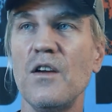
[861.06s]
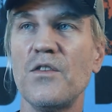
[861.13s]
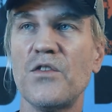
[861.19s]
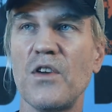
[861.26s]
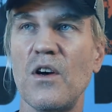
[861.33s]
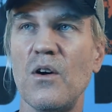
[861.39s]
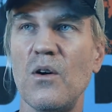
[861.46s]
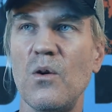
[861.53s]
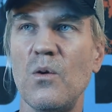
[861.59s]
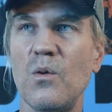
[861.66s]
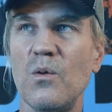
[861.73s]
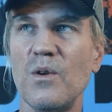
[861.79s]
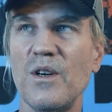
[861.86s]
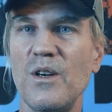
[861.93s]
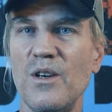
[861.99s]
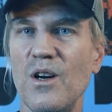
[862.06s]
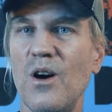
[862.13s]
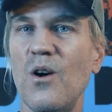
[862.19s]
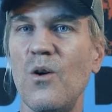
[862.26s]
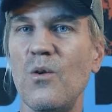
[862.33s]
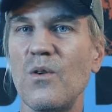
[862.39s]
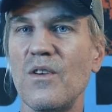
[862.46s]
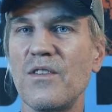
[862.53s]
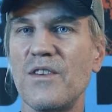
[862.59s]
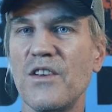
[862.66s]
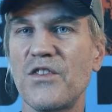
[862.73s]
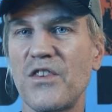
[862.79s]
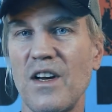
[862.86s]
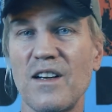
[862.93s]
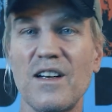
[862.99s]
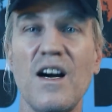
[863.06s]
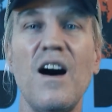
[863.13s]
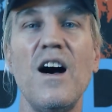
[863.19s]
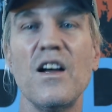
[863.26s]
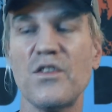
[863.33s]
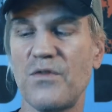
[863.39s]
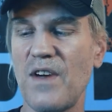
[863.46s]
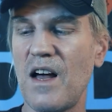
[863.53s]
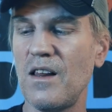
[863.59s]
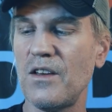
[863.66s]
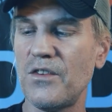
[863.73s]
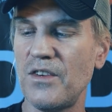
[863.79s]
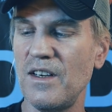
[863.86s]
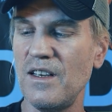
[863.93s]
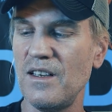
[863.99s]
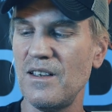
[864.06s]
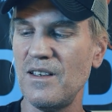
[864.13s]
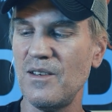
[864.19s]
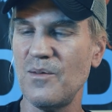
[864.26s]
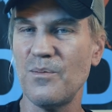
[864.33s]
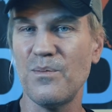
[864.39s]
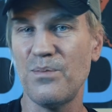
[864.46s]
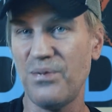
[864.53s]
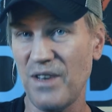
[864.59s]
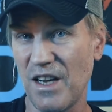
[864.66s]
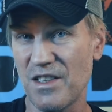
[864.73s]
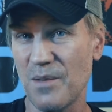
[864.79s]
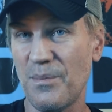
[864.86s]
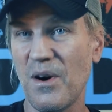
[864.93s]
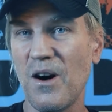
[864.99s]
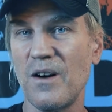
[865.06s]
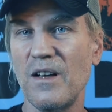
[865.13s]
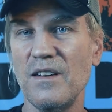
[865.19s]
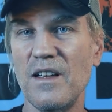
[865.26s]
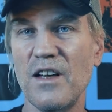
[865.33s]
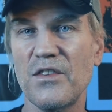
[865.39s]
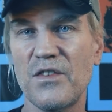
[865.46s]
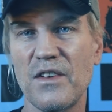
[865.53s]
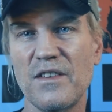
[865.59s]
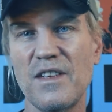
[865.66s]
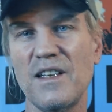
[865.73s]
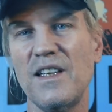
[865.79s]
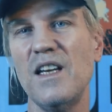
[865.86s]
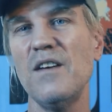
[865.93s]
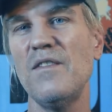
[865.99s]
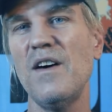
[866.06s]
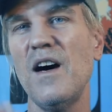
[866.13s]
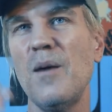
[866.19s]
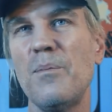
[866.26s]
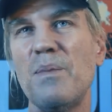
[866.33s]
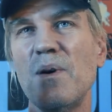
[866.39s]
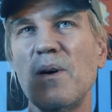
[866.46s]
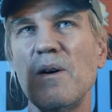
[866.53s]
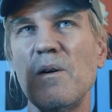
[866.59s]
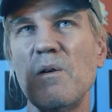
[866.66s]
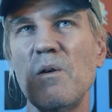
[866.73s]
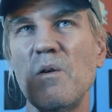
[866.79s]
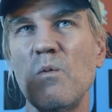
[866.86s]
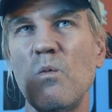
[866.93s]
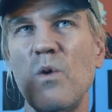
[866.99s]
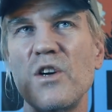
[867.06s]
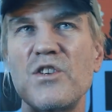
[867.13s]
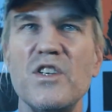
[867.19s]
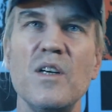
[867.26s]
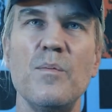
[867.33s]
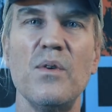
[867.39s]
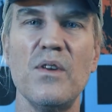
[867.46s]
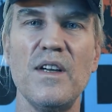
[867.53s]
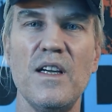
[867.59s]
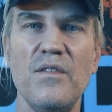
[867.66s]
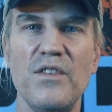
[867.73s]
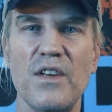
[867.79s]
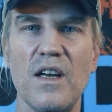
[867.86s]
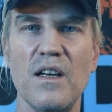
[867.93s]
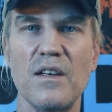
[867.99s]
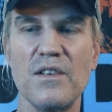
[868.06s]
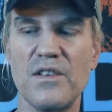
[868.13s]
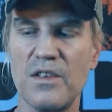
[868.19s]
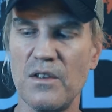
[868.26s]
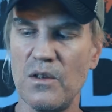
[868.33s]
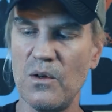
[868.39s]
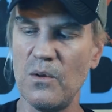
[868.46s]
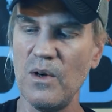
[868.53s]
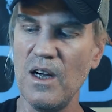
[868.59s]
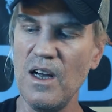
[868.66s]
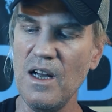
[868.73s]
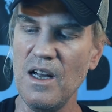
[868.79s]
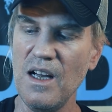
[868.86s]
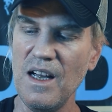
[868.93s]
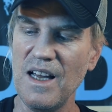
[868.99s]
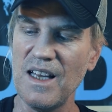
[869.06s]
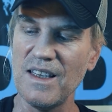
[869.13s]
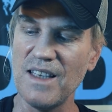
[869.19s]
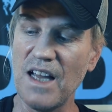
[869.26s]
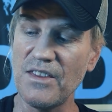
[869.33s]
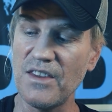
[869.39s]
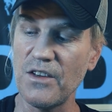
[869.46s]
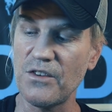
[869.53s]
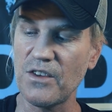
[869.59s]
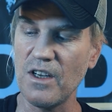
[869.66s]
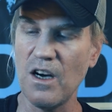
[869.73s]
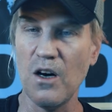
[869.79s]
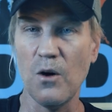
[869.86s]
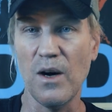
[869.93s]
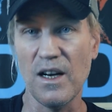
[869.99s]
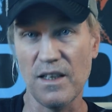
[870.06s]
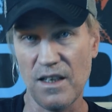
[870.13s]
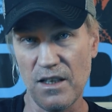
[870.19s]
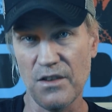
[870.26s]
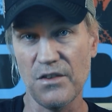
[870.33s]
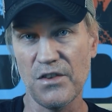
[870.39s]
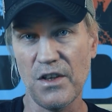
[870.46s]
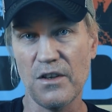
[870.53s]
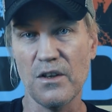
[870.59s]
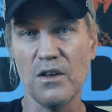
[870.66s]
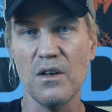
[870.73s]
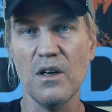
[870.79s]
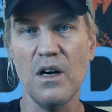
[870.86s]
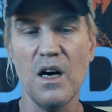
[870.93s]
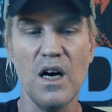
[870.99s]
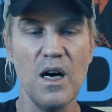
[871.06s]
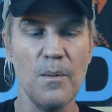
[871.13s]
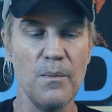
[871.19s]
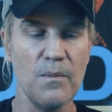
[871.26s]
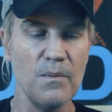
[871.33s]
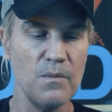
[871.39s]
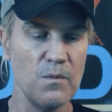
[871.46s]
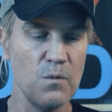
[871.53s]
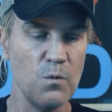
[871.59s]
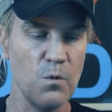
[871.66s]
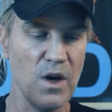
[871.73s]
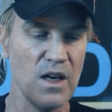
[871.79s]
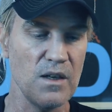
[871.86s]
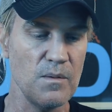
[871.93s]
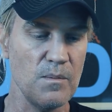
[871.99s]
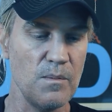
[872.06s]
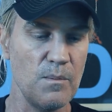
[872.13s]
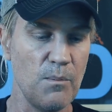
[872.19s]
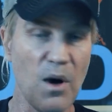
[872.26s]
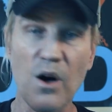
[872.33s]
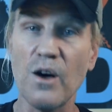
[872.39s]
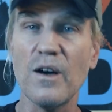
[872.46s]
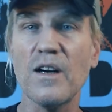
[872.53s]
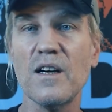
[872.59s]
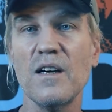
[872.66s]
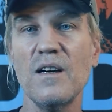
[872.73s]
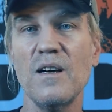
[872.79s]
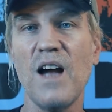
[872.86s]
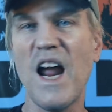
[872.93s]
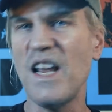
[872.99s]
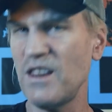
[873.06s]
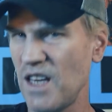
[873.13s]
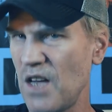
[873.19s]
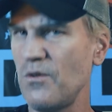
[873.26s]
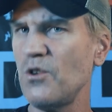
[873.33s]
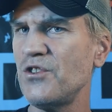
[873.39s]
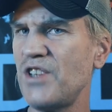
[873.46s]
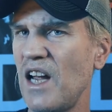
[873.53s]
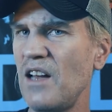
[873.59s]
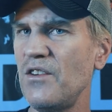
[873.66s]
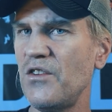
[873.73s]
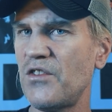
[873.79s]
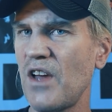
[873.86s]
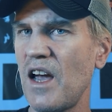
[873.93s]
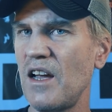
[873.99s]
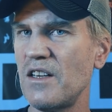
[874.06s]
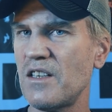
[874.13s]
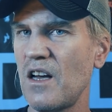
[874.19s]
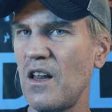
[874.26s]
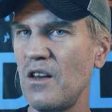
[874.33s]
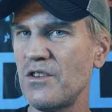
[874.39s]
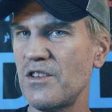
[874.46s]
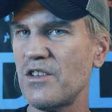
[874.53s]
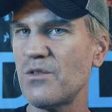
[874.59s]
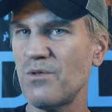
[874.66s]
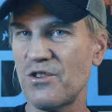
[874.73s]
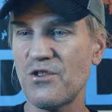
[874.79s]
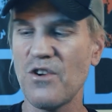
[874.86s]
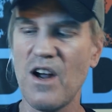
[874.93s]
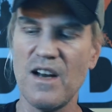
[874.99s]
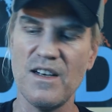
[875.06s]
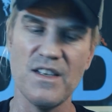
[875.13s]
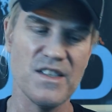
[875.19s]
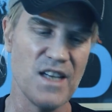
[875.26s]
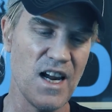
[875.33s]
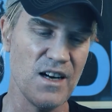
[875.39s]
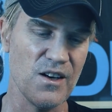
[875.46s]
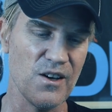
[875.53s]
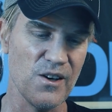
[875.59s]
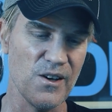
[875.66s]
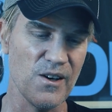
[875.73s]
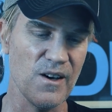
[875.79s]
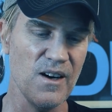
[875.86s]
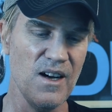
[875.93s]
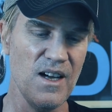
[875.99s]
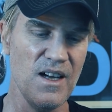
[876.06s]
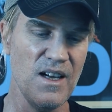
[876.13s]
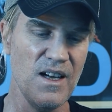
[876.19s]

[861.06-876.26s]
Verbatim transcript: So, you know, the sunk cost fallacy plays a part in this to give up what she believes in to let this go and consider um, what Mark, a level 10 Scientologist, was trying to say to her